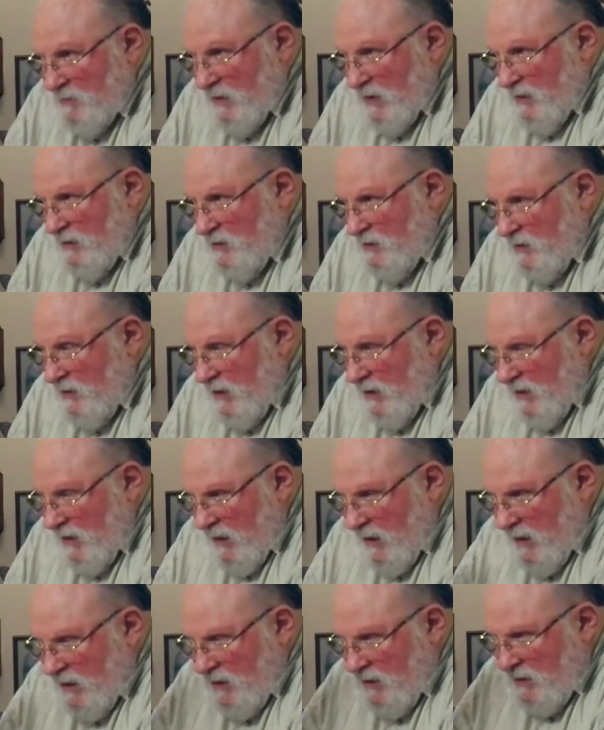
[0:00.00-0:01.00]
in
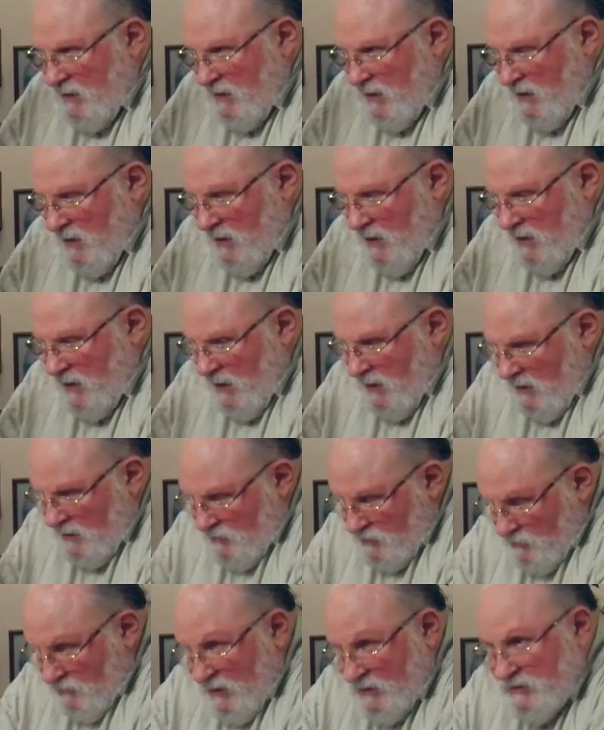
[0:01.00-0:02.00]
in a
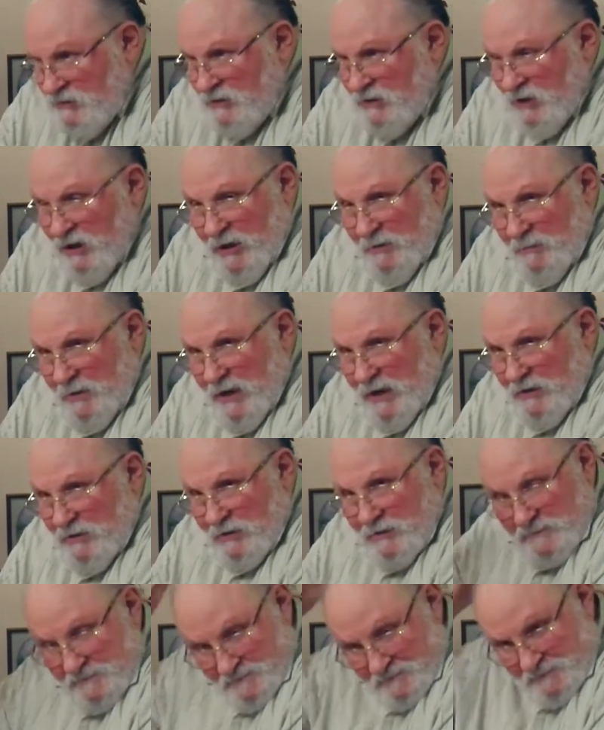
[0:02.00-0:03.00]
discretionary
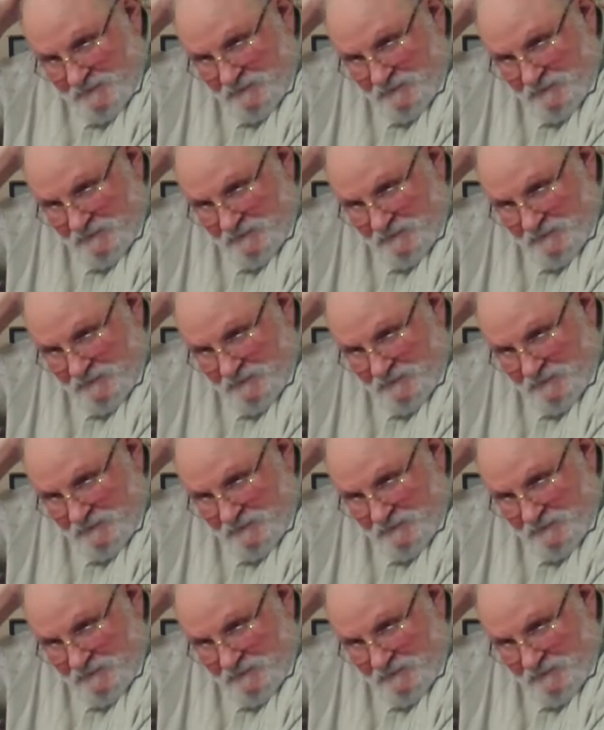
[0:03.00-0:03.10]
manner,